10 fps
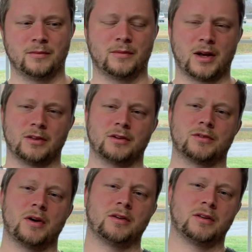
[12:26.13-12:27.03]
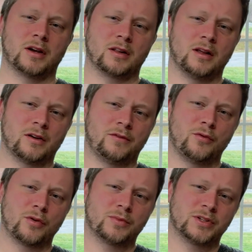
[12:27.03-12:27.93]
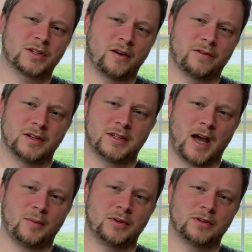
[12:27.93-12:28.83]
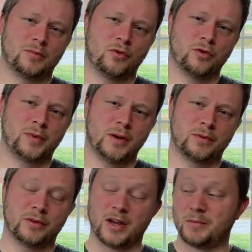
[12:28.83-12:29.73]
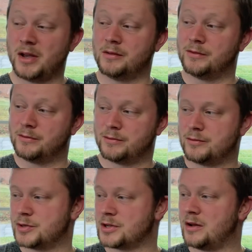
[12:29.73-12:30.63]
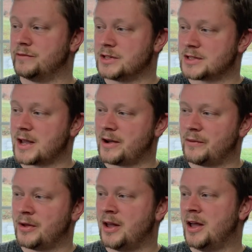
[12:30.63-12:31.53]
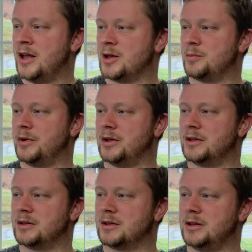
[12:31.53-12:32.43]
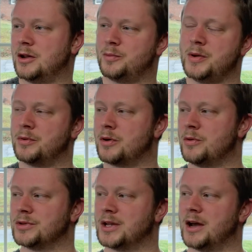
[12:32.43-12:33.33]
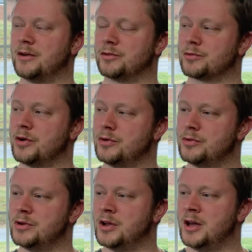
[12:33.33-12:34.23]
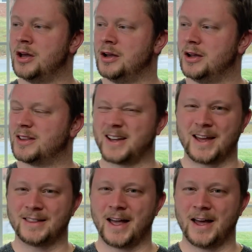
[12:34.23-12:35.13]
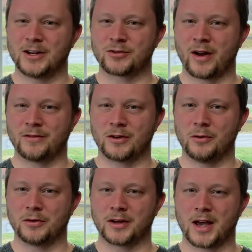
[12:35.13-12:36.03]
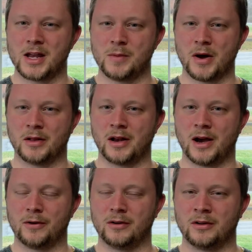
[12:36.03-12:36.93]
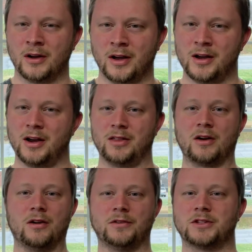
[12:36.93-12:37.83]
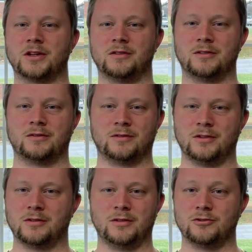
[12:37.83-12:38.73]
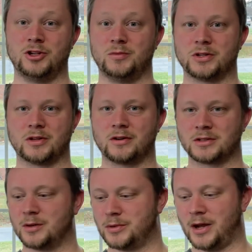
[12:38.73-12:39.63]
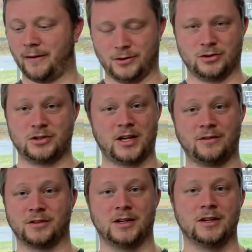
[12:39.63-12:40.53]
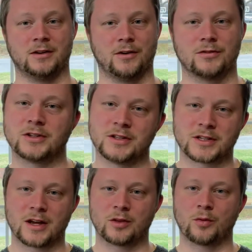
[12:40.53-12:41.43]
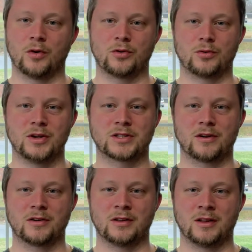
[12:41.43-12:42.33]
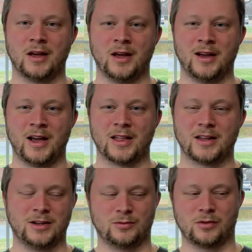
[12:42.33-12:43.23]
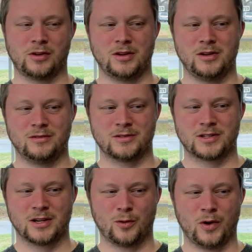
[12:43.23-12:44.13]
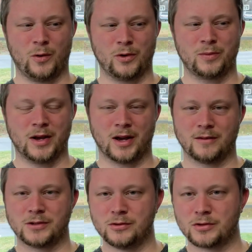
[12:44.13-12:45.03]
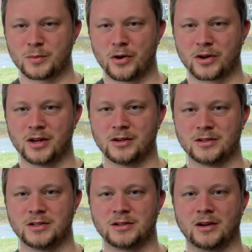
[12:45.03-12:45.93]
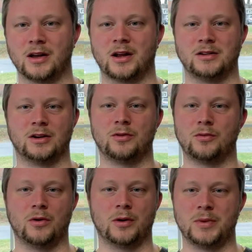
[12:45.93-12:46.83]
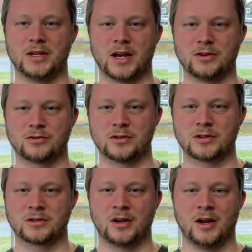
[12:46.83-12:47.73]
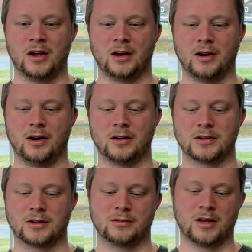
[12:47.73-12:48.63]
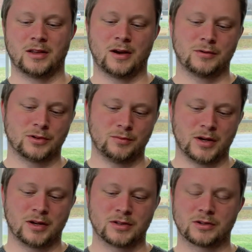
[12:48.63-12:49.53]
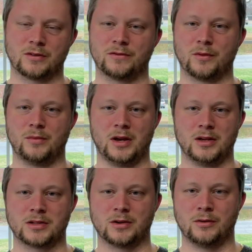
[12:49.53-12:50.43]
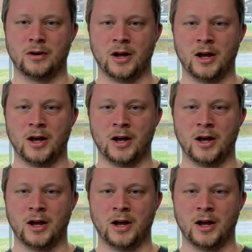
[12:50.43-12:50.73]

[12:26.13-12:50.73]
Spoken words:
I looked around in like a lot of forums and stuff, and it's happened to more people. They may have resolved this now, but yeah, people going down the road in like Atlanta traffic going like 80 miles an hour, and then all of a sudden your Jeep just locks up and you have to safely get it over to the side of the road to restart it. That didn't really sit well with me. I have 2 small kids and I don't want to be dangerous. So that was a big concern for me. So